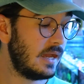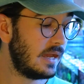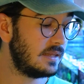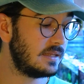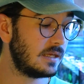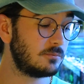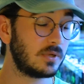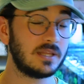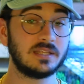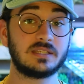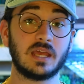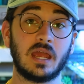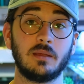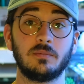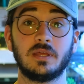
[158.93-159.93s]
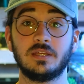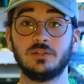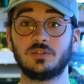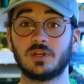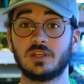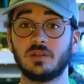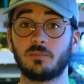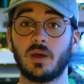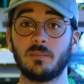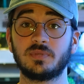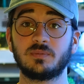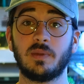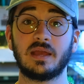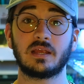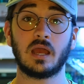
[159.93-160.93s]
And then by the time that you turn the
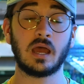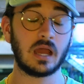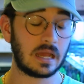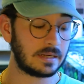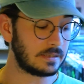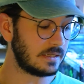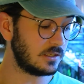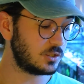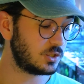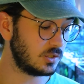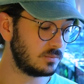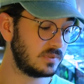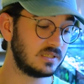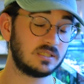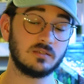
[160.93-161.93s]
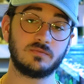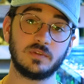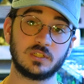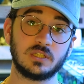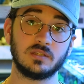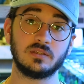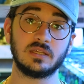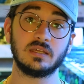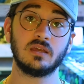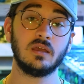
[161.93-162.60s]
pumps back on, it should be sufficiently